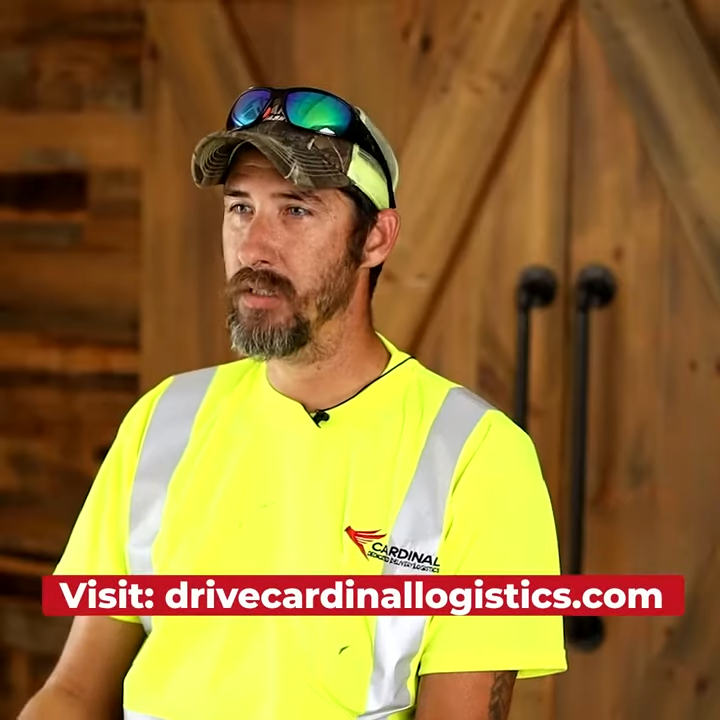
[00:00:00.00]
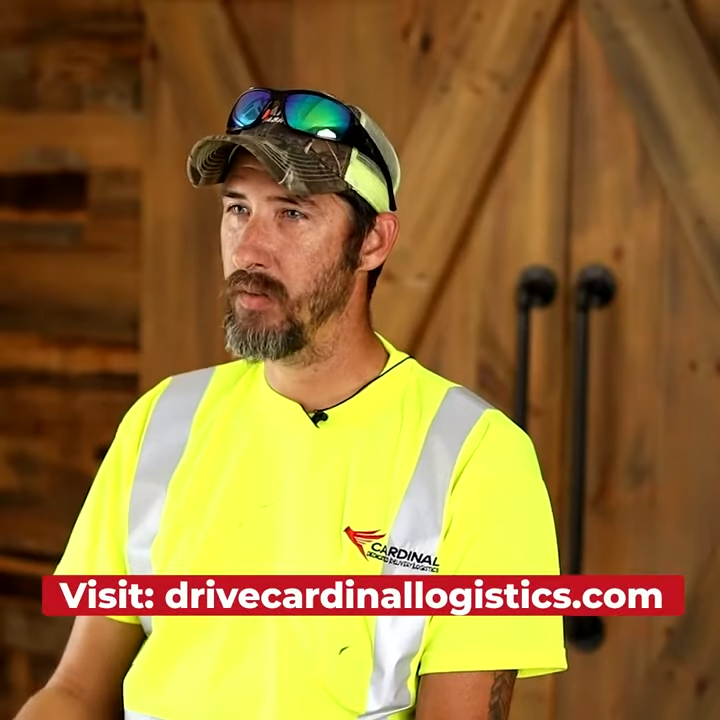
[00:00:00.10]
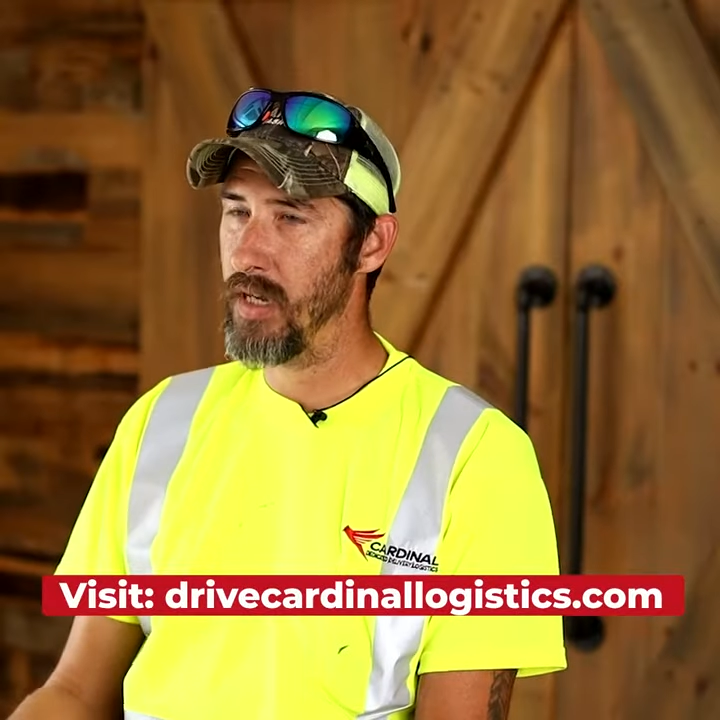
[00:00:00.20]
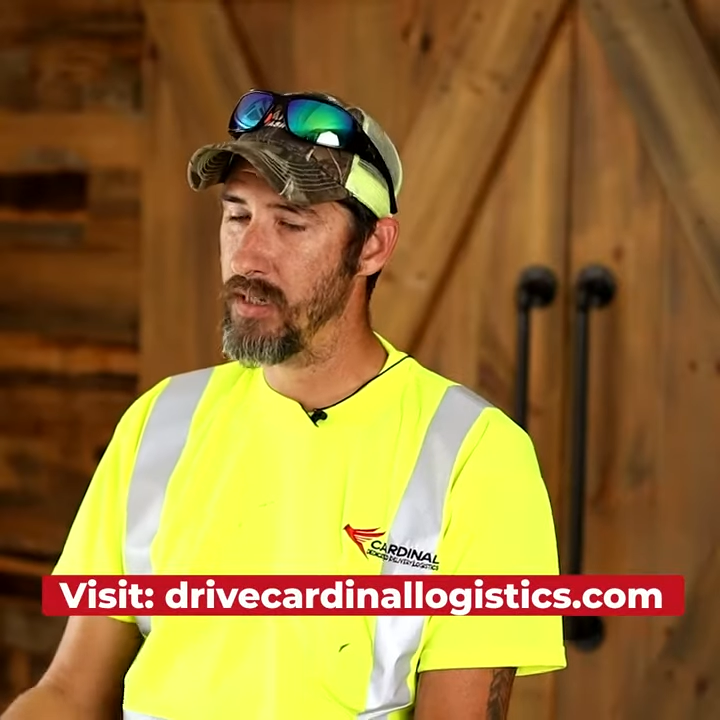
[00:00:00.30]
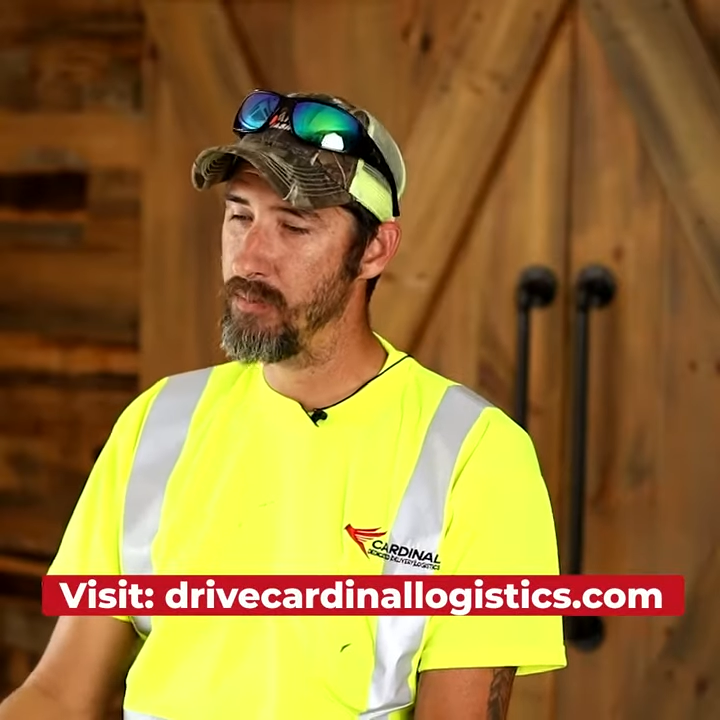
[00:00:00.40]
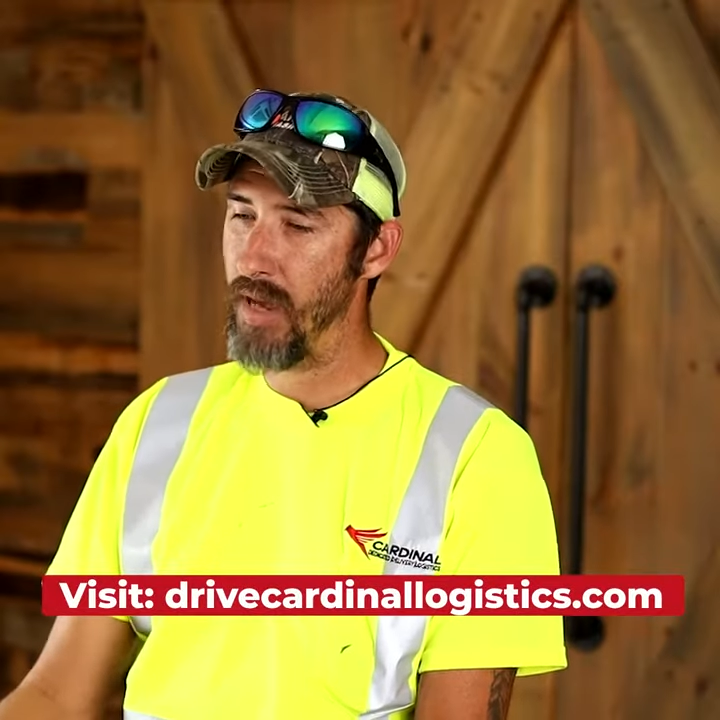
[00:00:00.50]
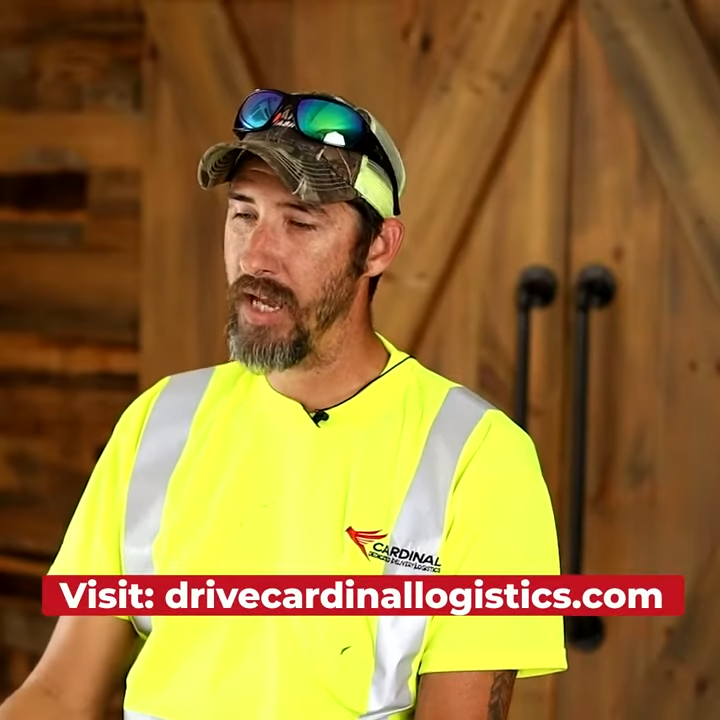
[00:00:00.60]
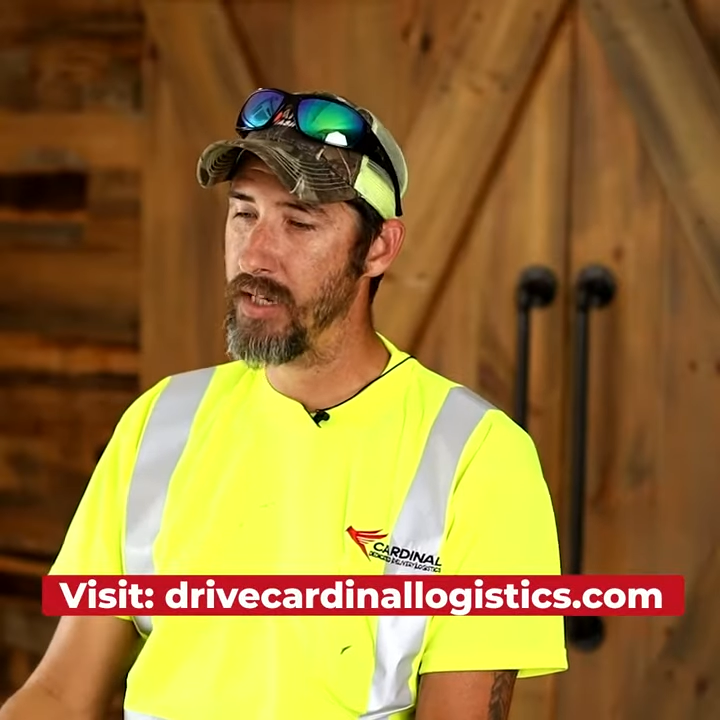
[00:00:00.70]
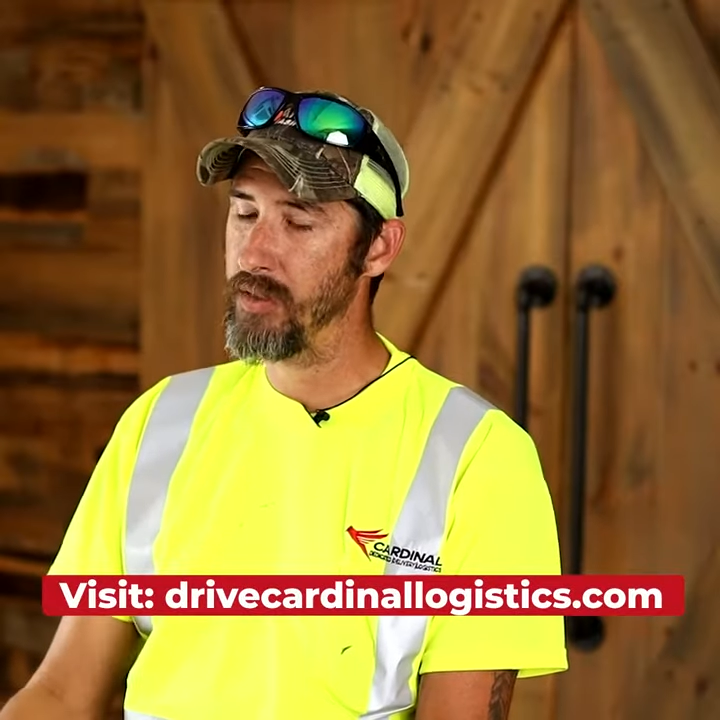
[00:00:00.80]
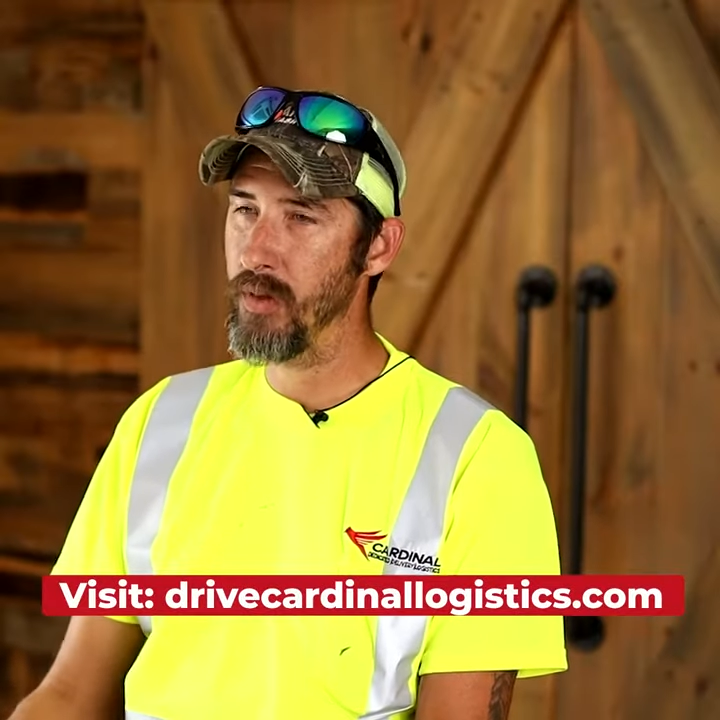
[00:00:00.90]
They're right there
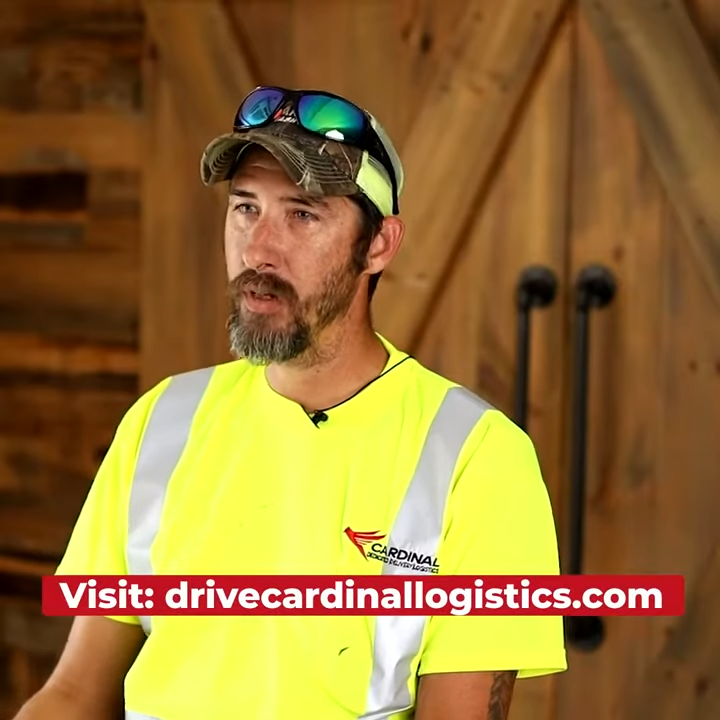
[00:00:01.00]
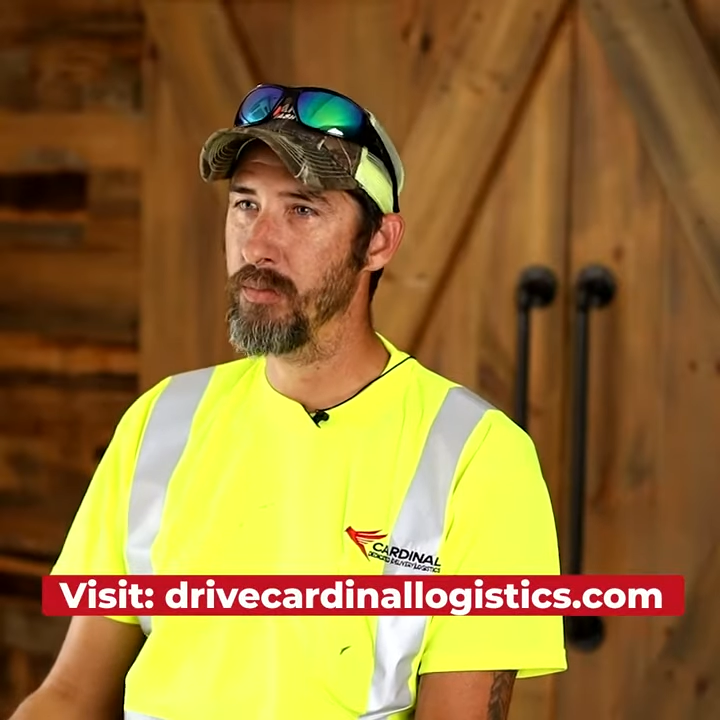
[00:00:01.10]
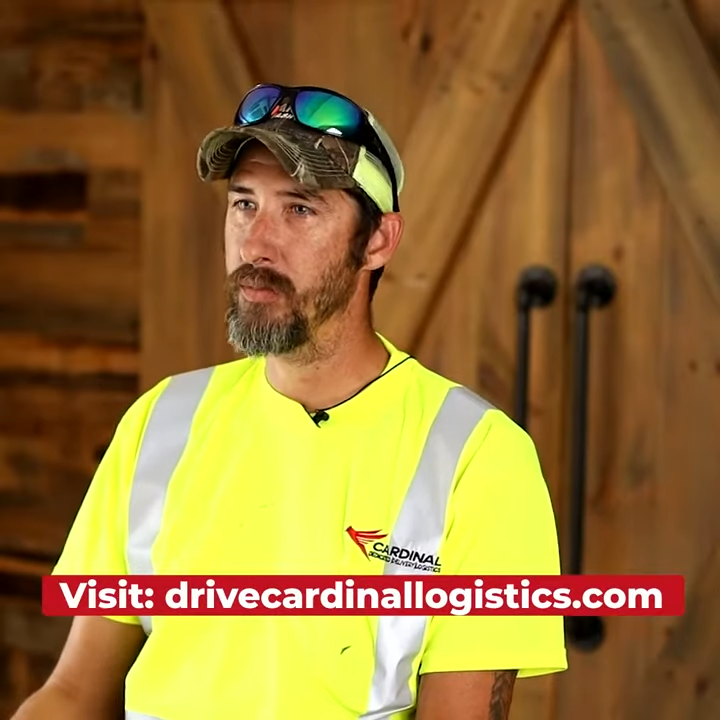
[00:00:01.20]
backing you up